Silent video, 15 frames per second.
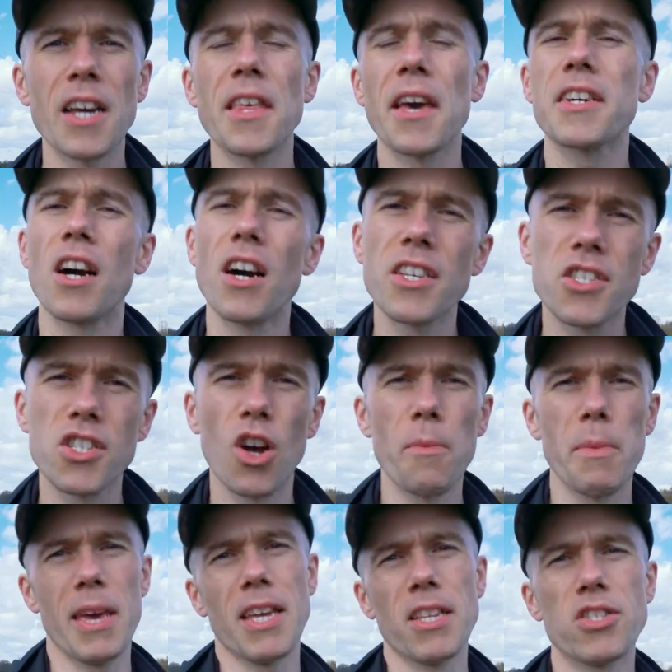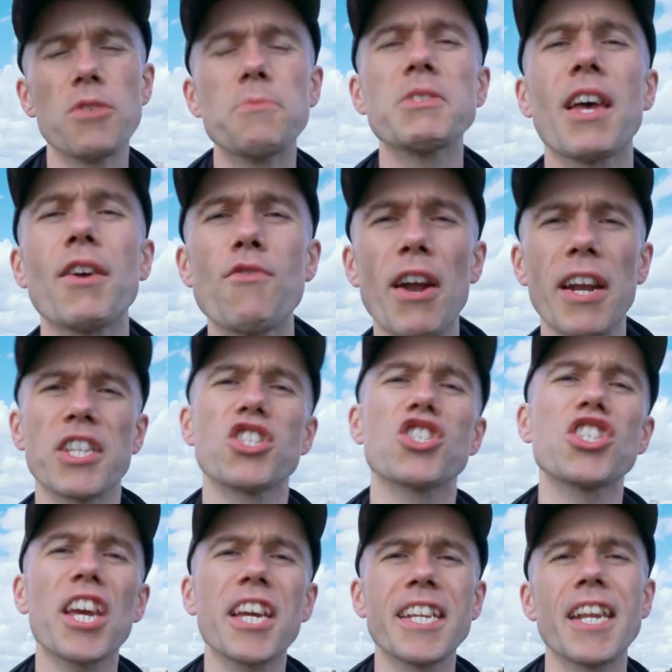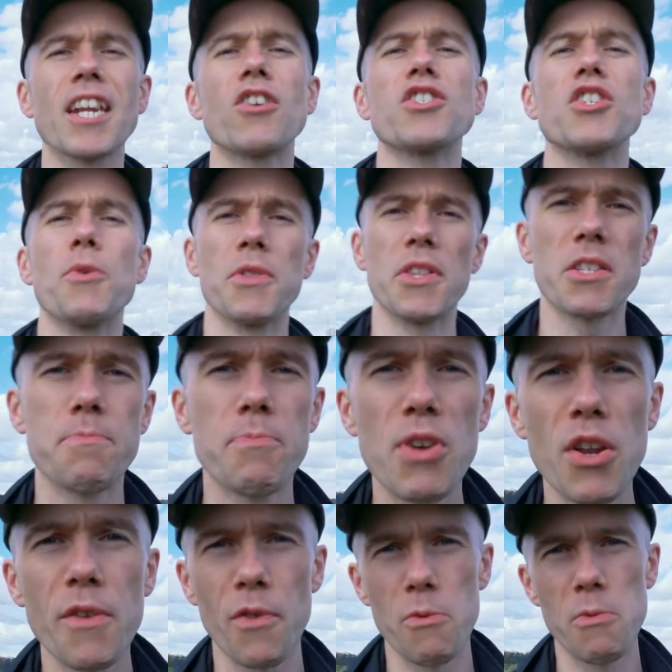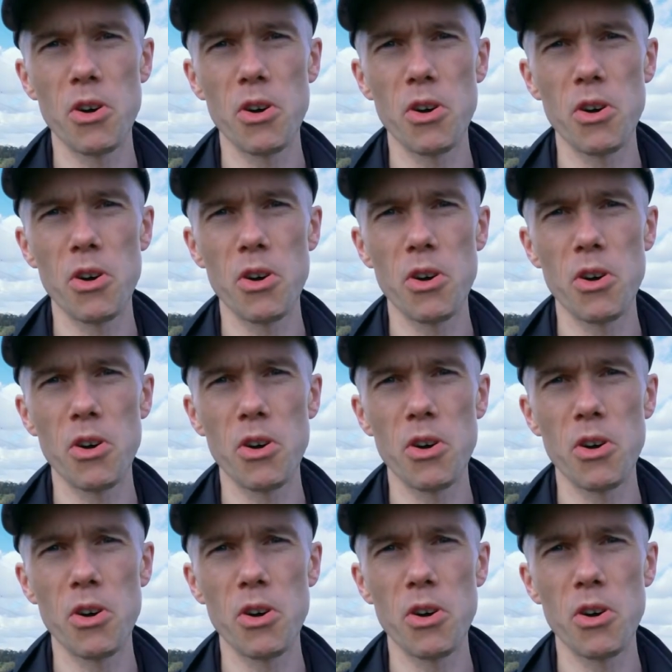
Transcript: Hi there guys, Tom here, Doomsday Ready, just checking in on you on this beautiful